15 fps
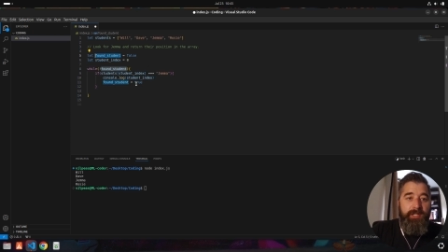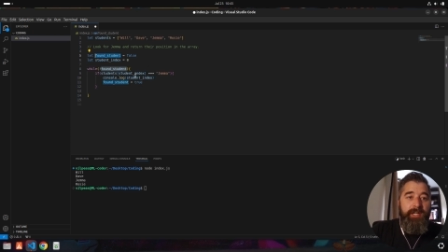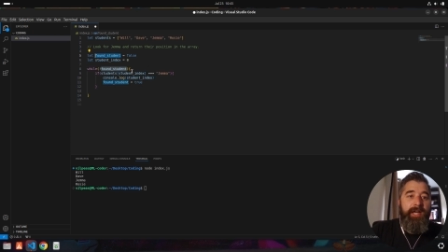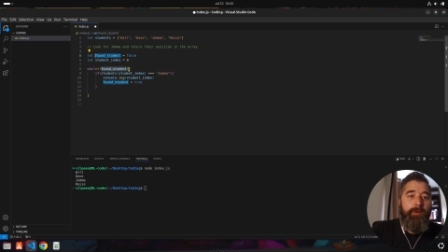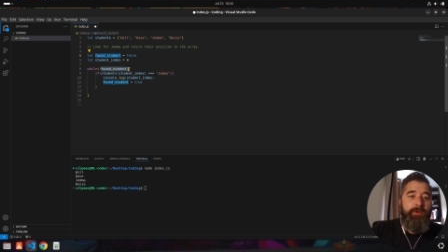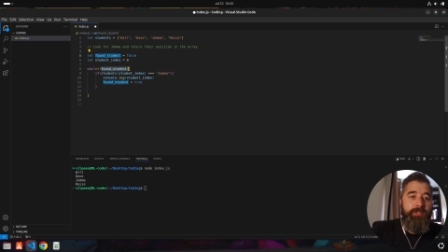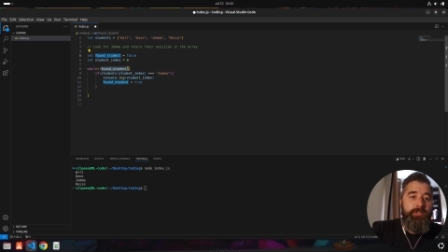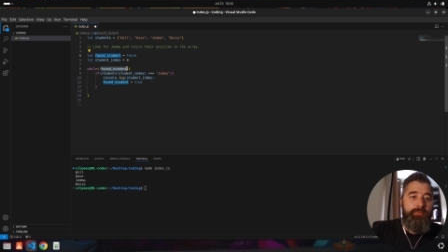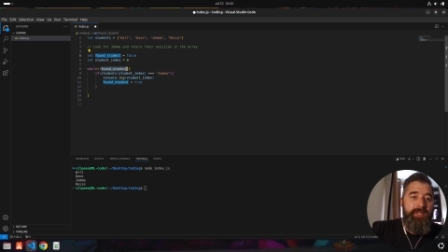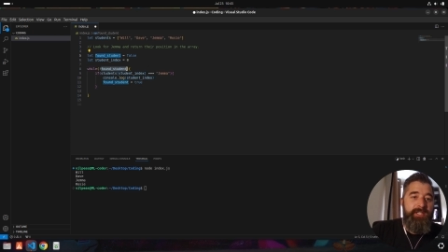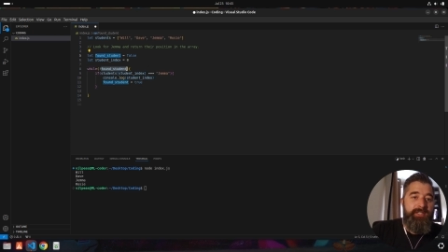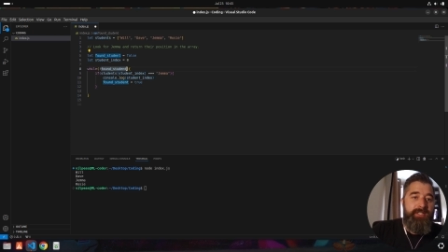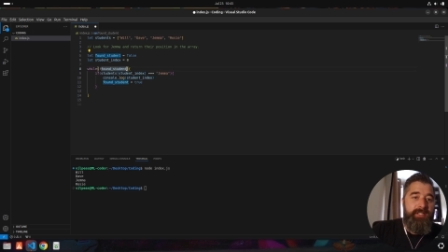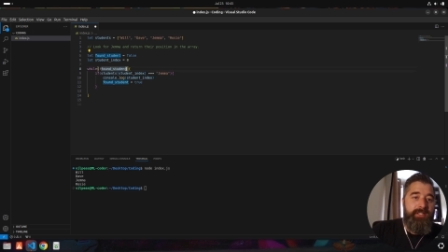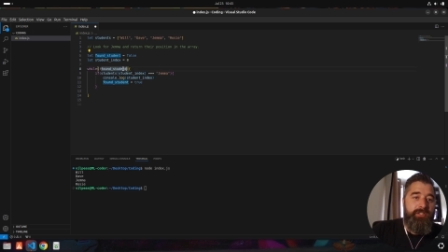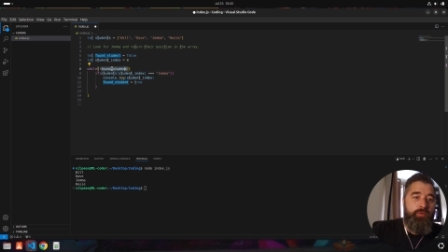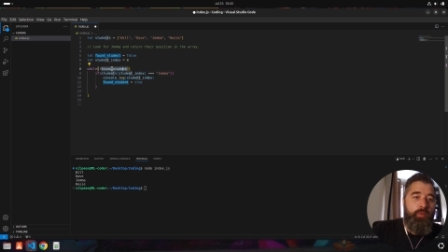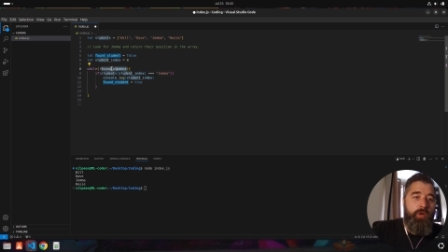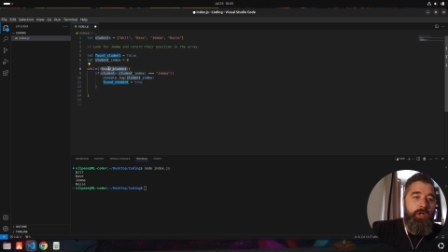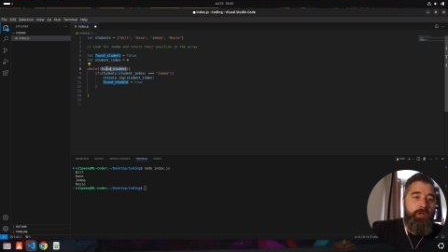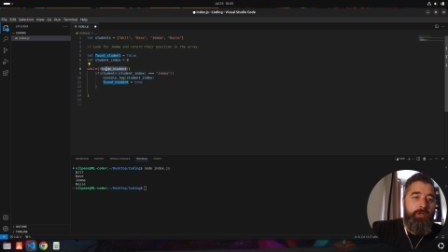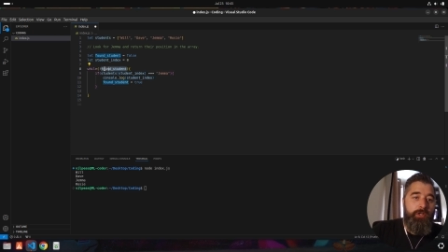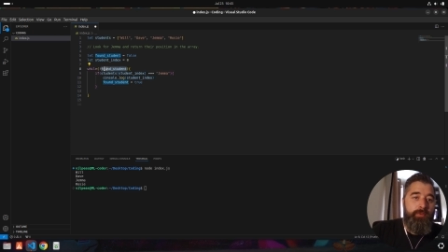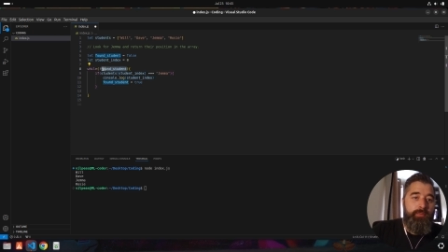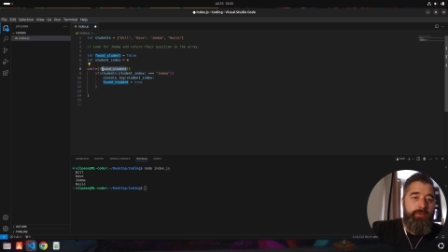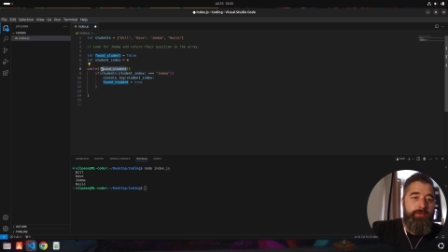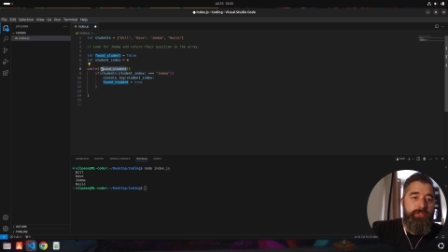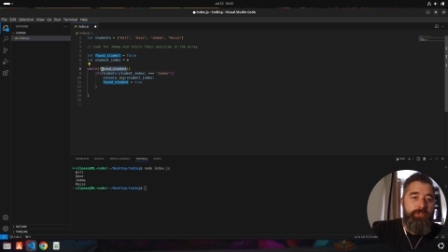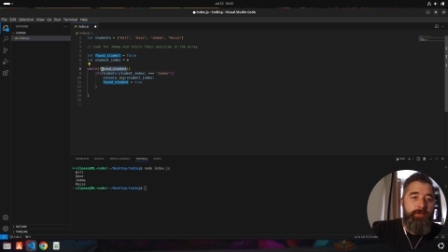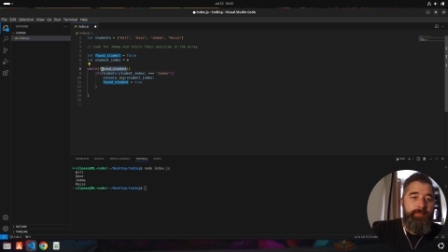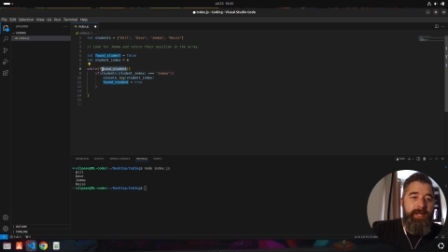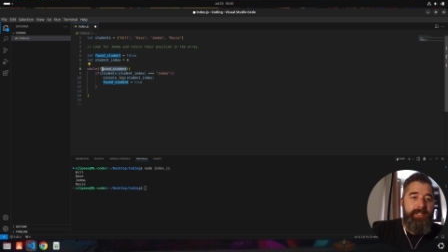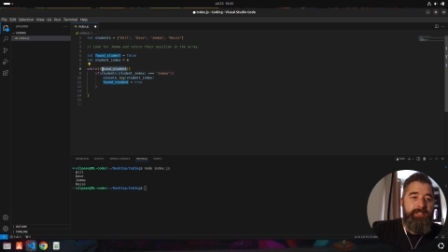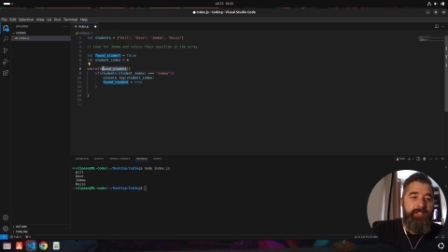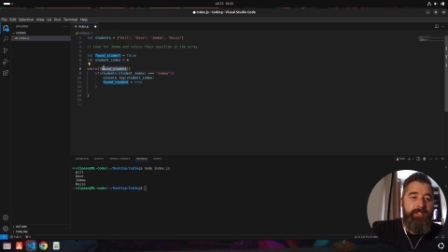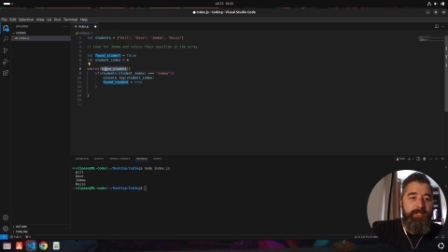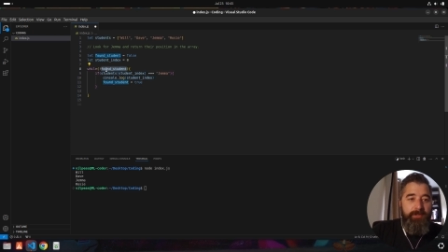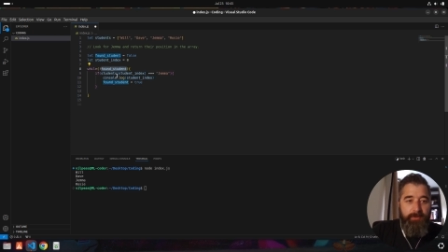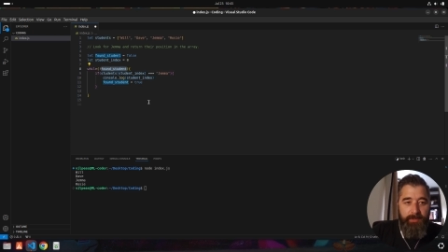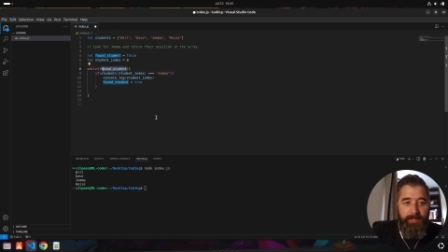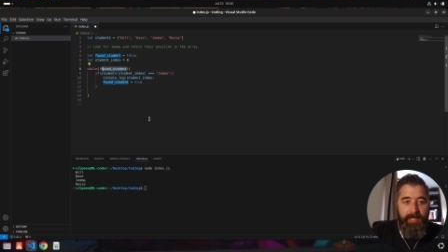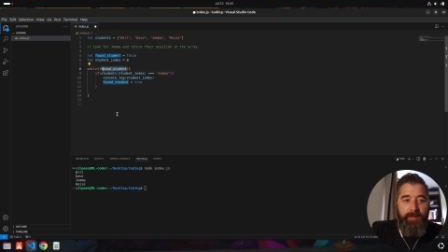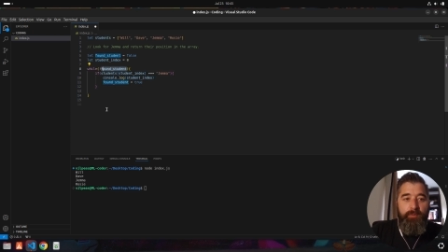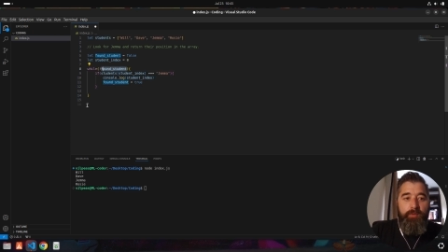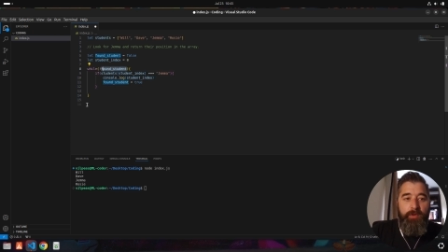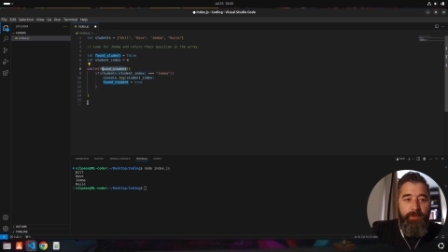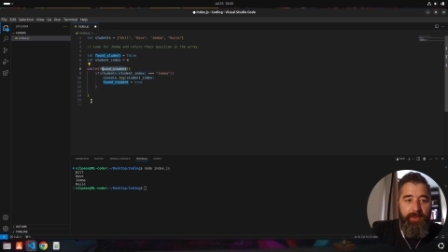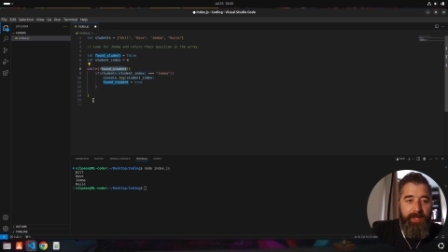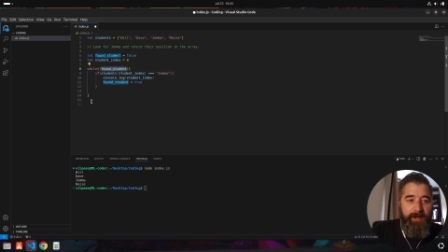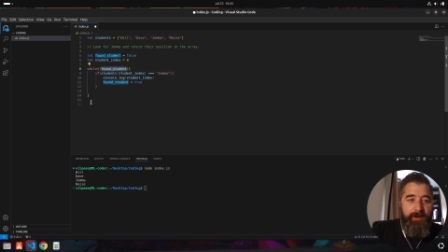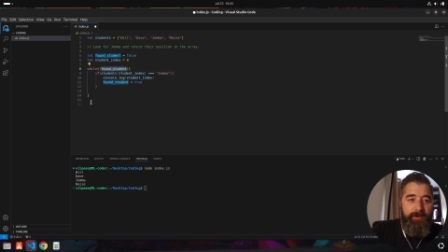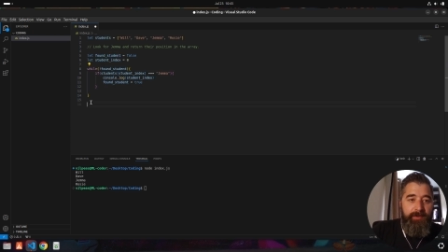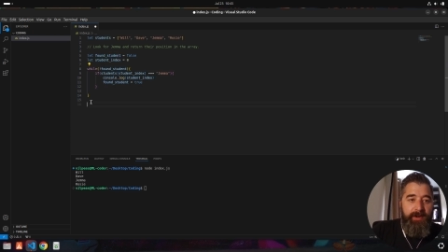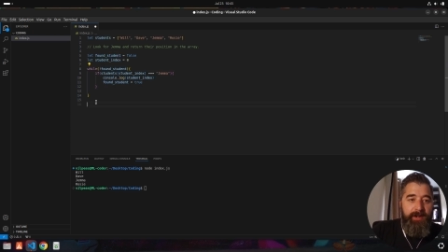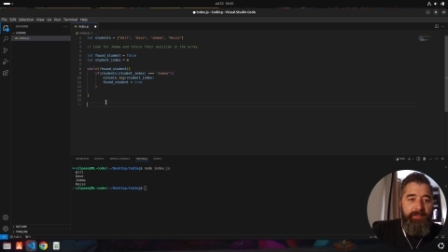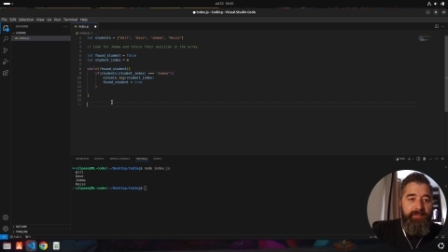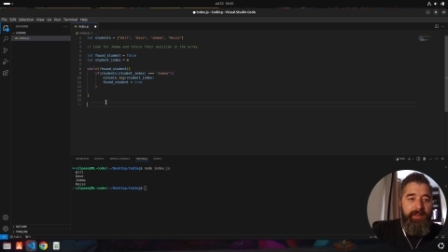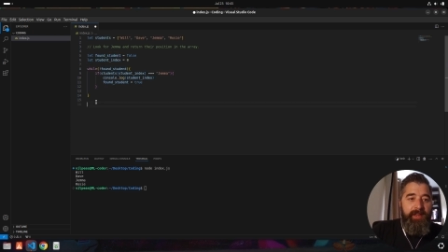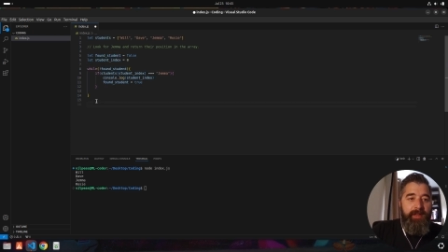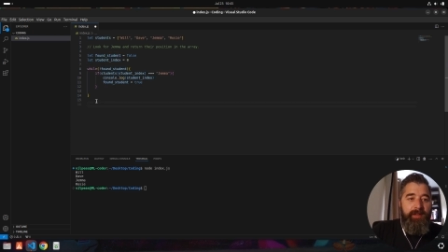which means that this while loop will stop executing and will then arrive here